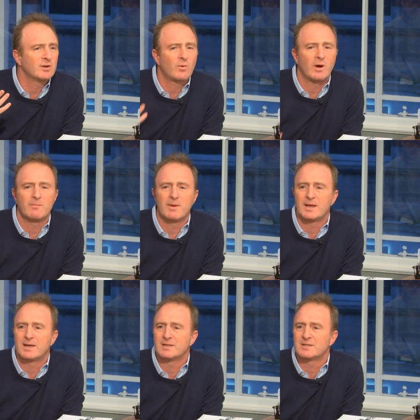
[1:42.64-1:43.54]
didn't quite
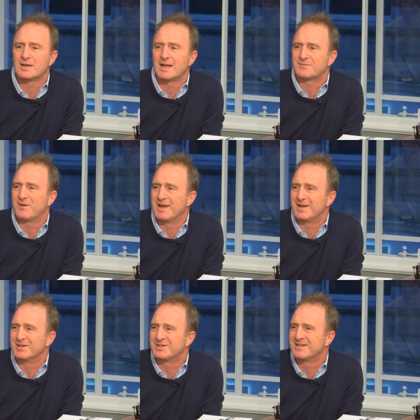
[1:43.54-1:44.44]
make it to Las
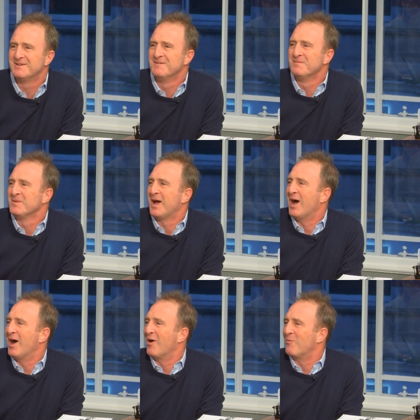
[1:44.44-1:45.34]
Vegas,
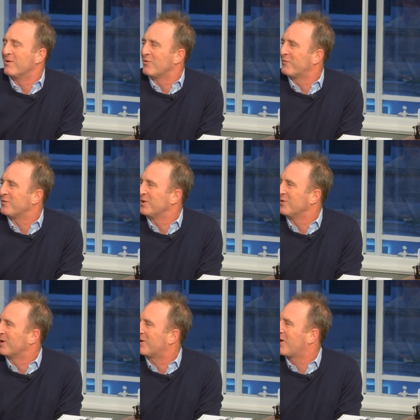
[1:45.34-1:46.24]
we're offering
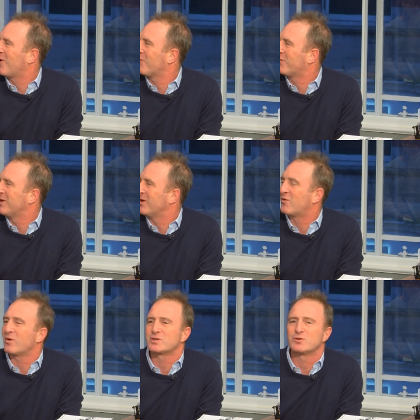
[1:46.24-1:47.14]
you a coffee, a
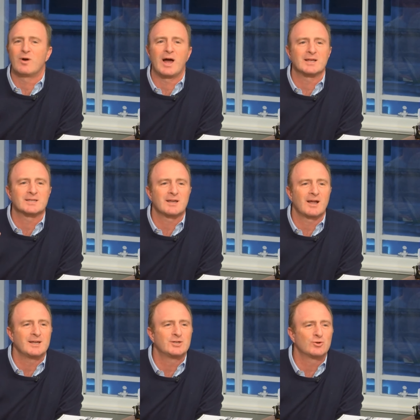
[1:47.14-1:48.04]
croissant, and
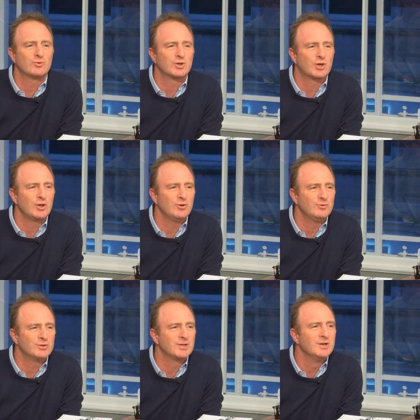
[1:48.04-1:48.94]
slightly shorter
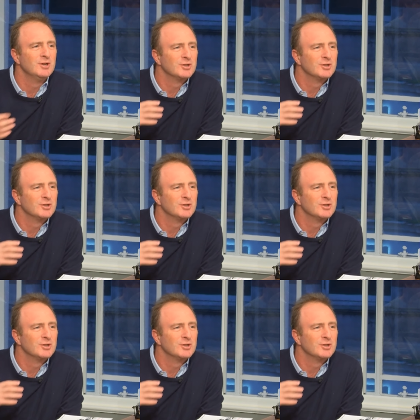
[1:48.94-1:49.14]
queues.